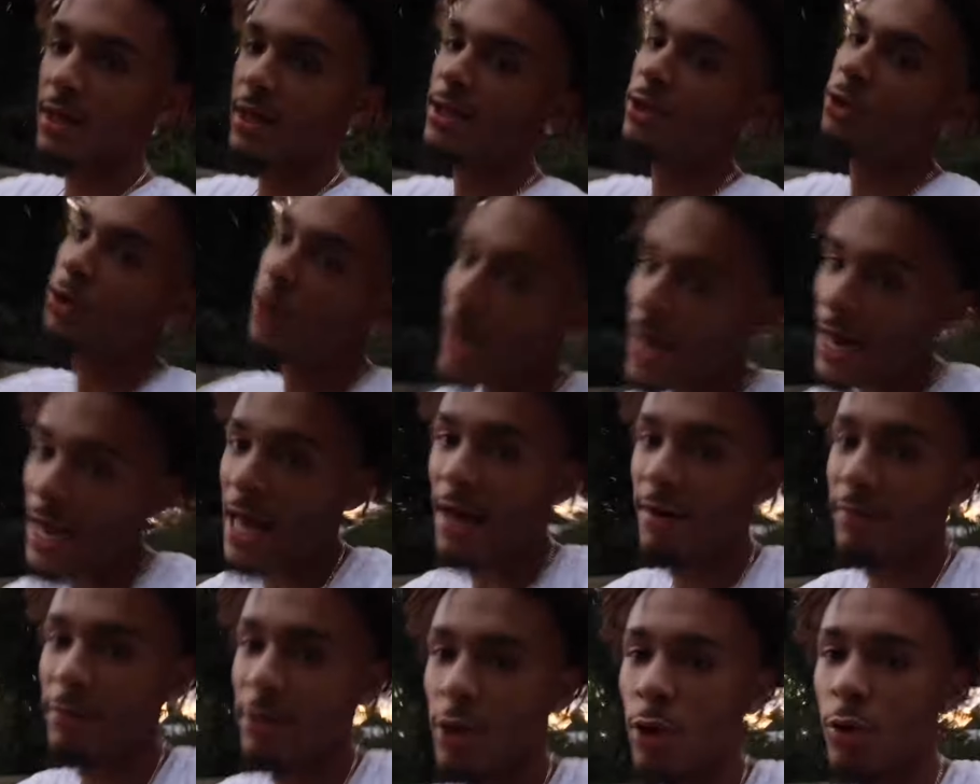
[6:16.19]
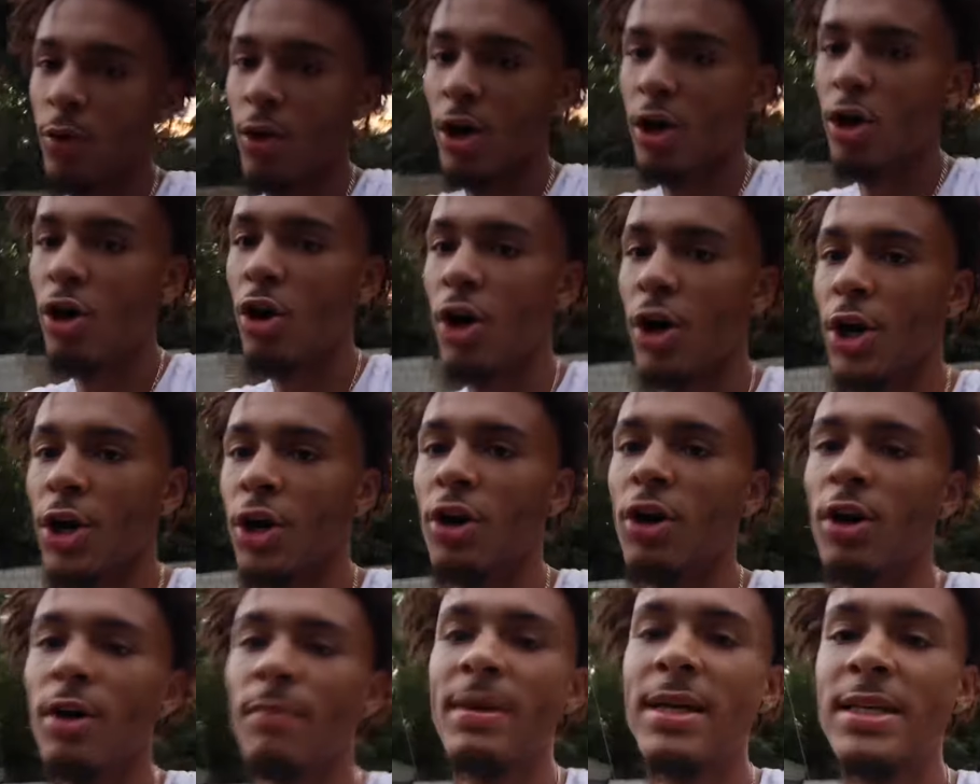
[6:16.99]
you gotta have a lower car,
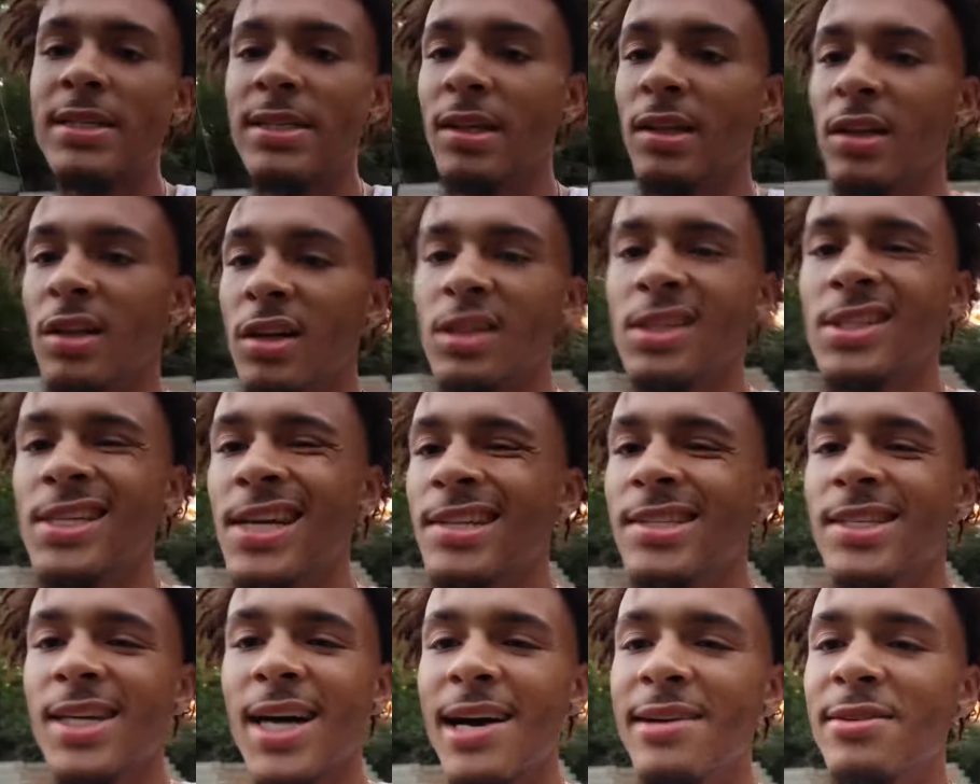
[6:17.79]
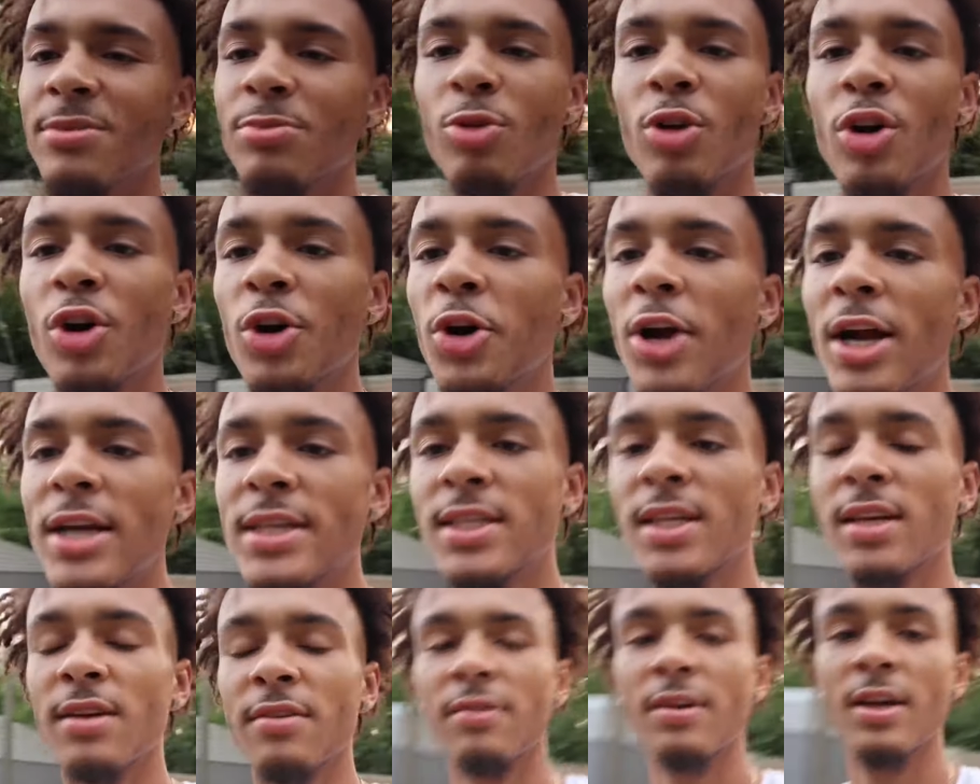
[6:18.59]
y'all. It makes it look 10 times more
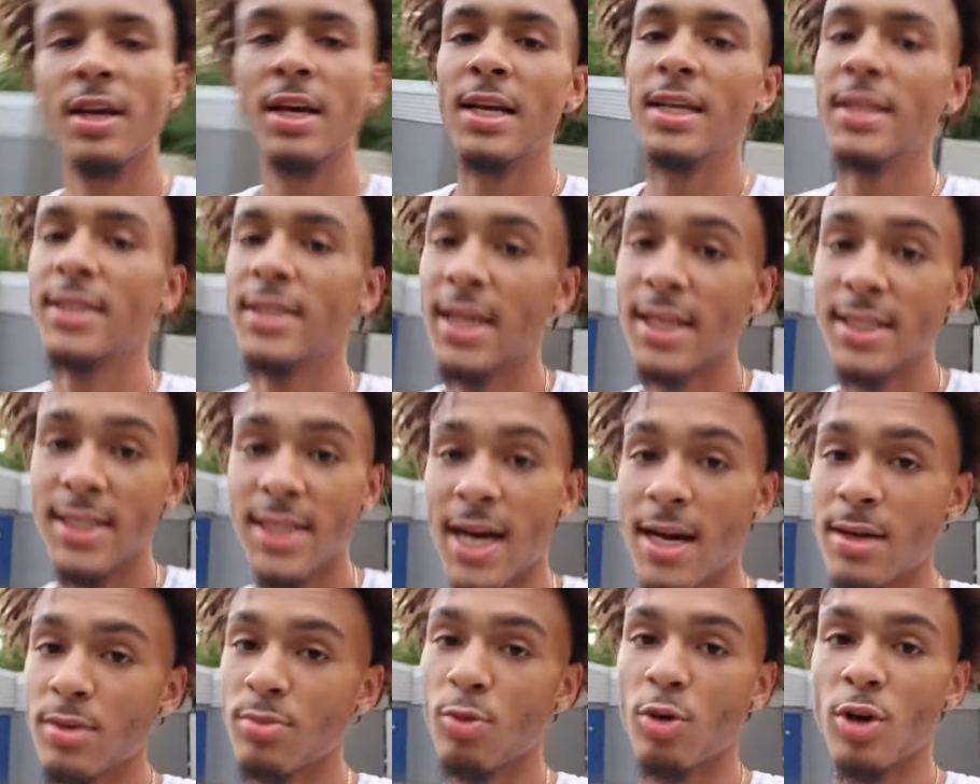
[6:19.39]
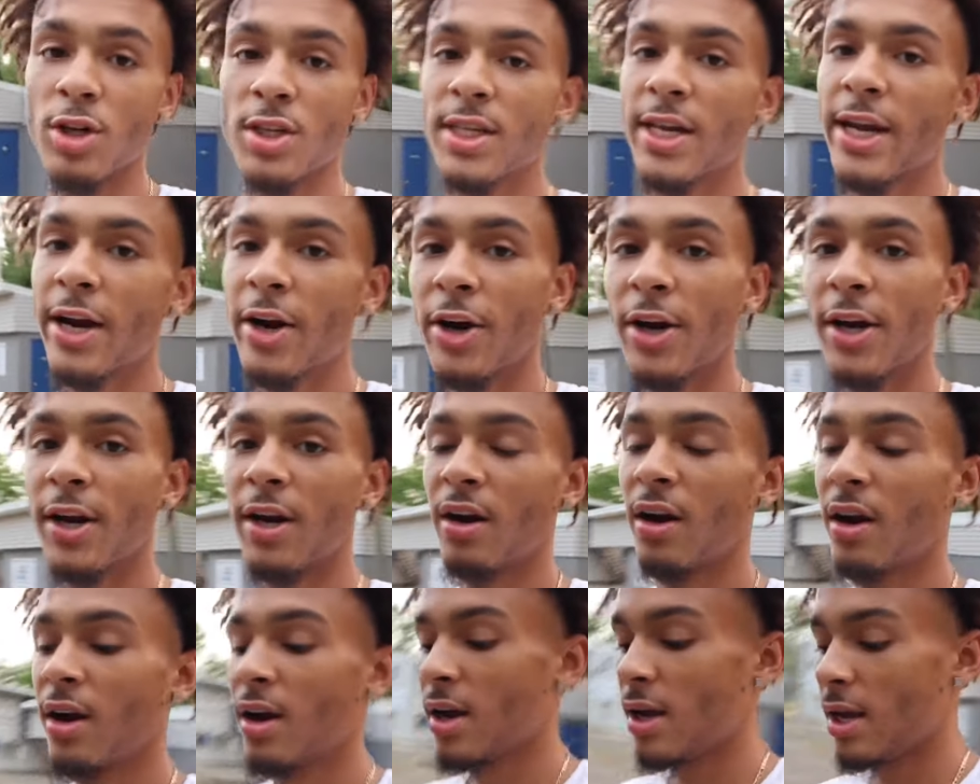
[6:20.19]
aggressive, 10 times more
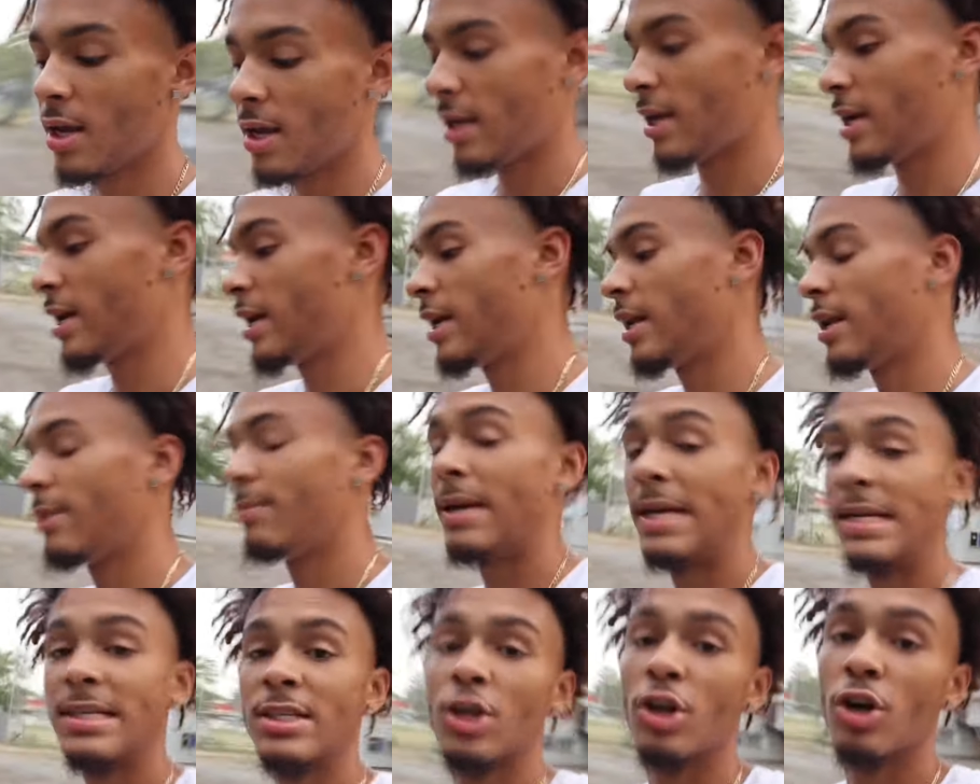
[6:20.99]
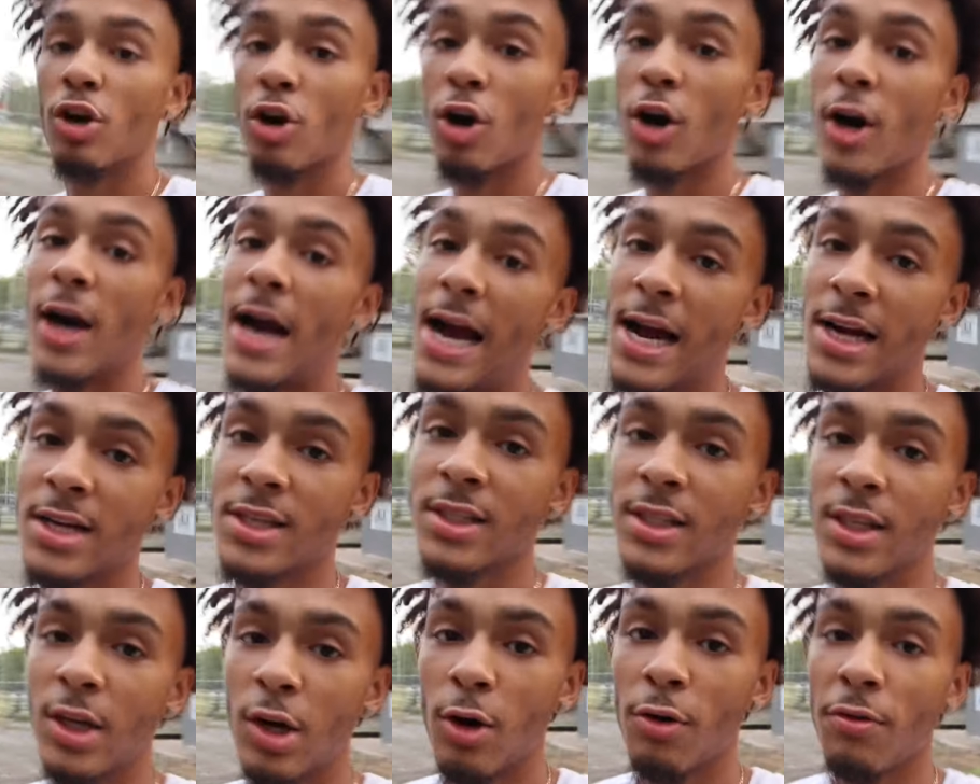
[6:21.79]
scarier, and it makes your car
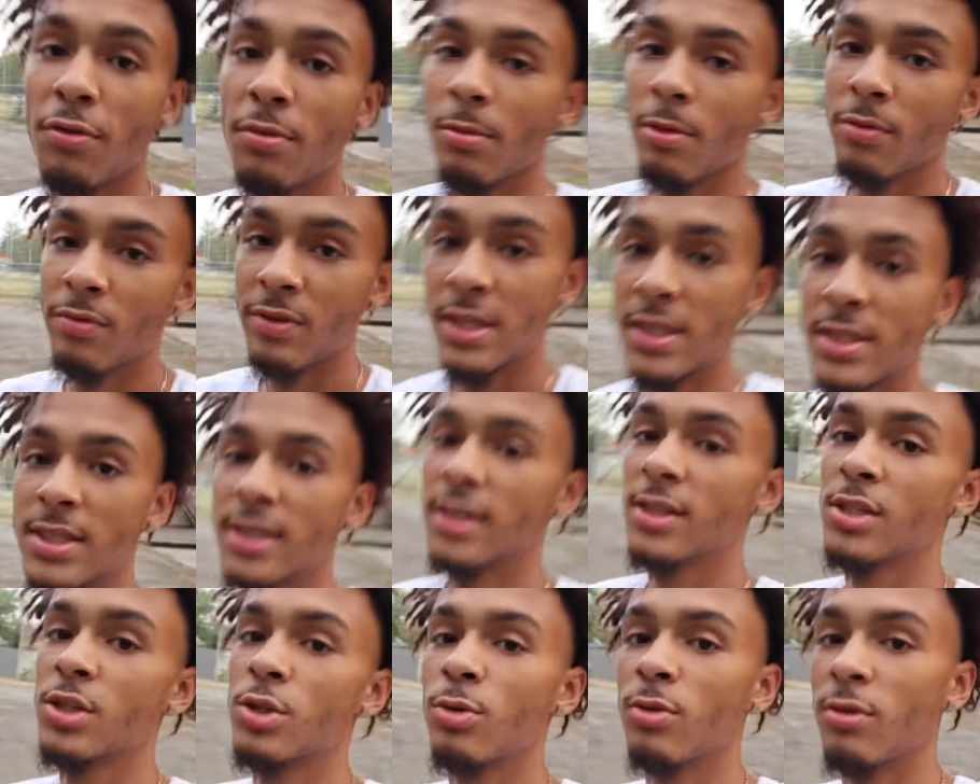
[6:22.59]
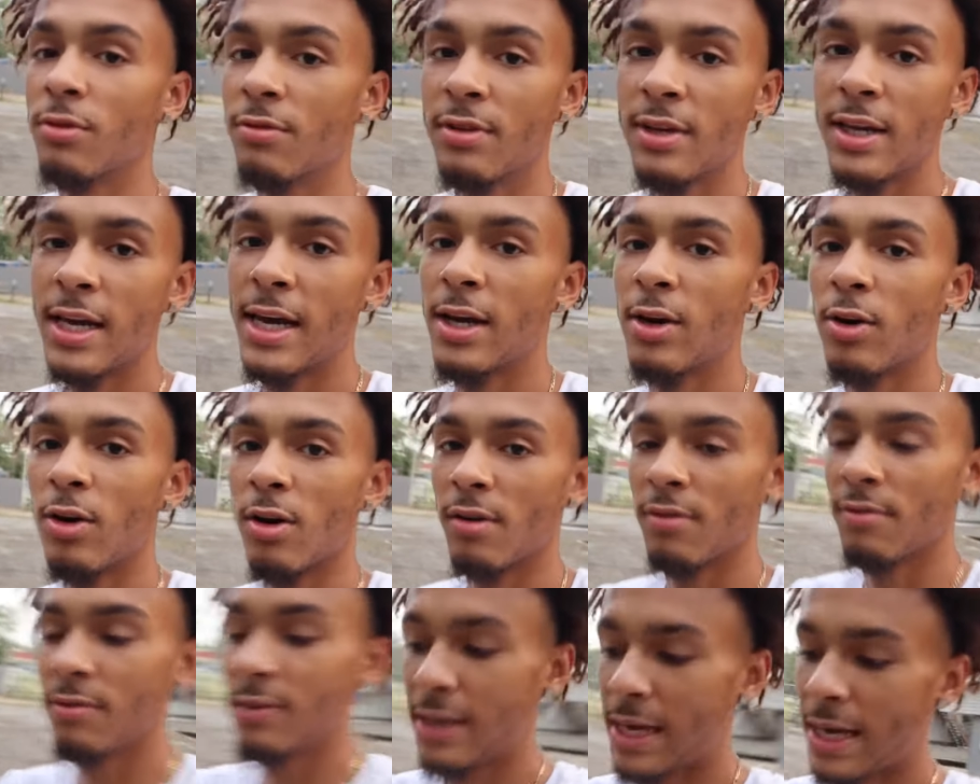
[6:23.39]
actually go from a V6 to a V8
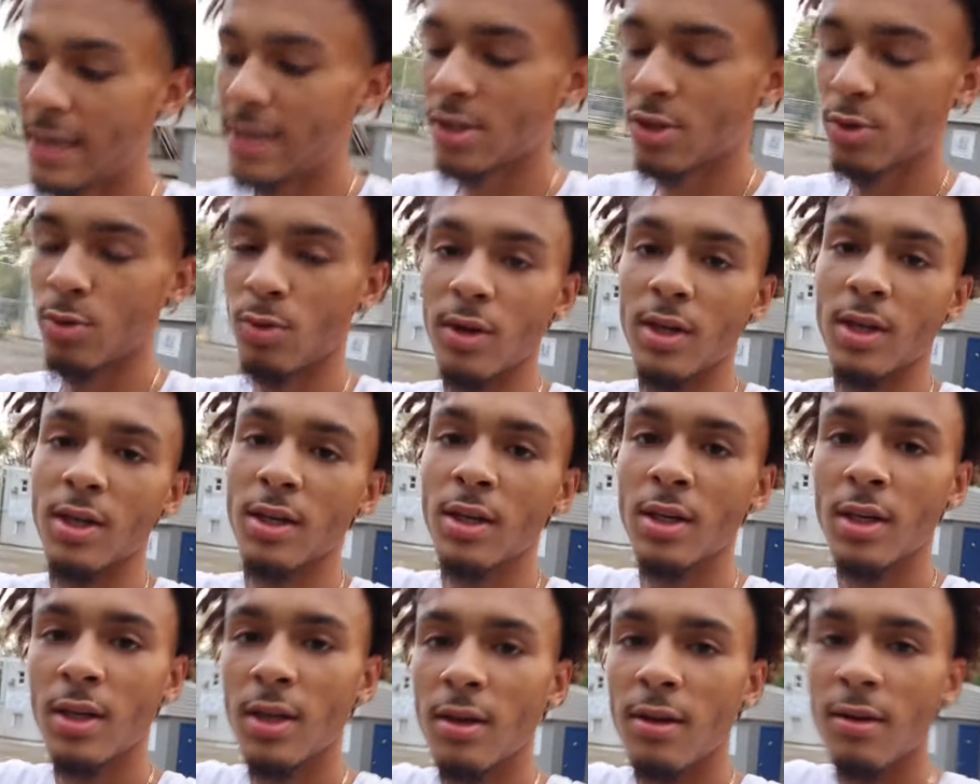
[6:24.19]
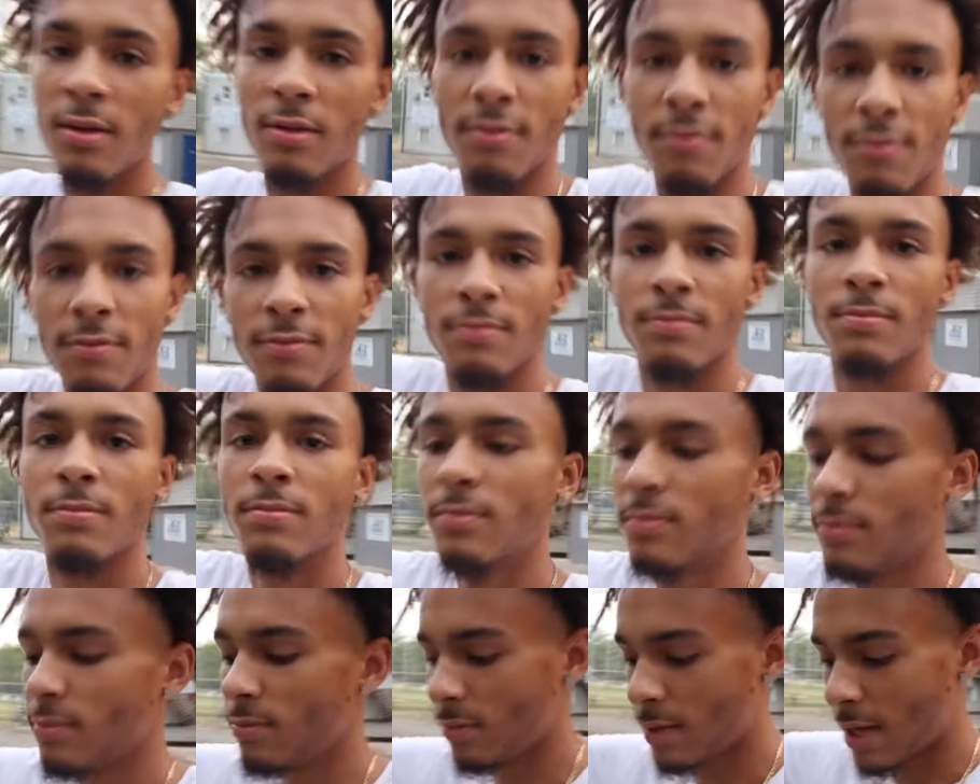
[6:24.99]
or a V8 to
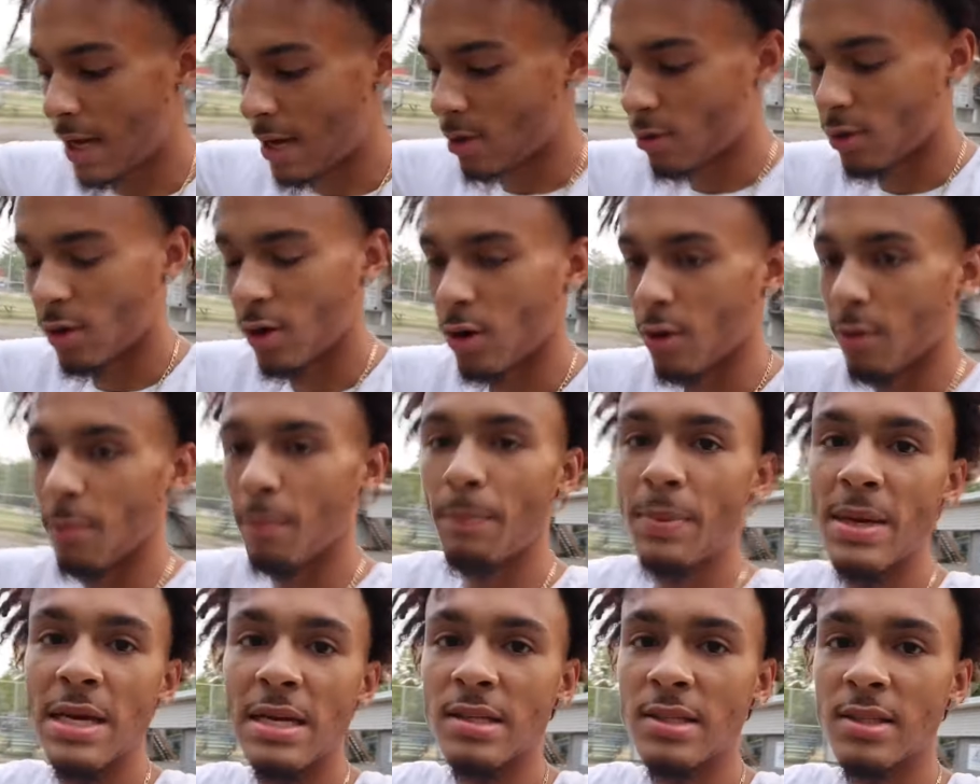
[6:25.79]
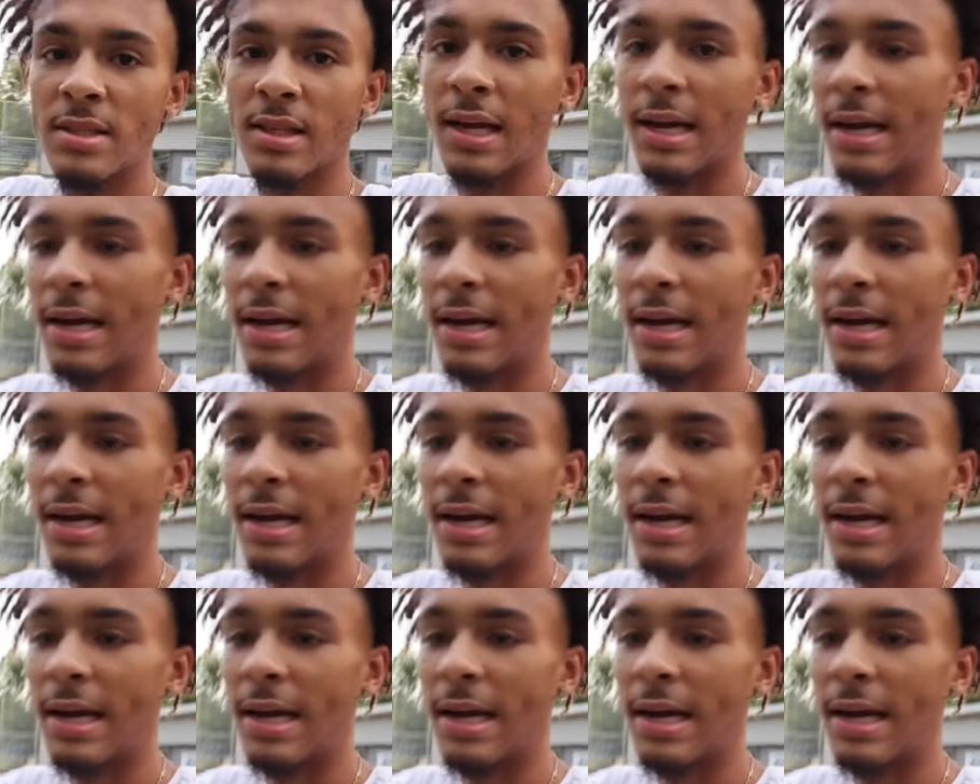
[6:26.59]
a, I don't know, a beast.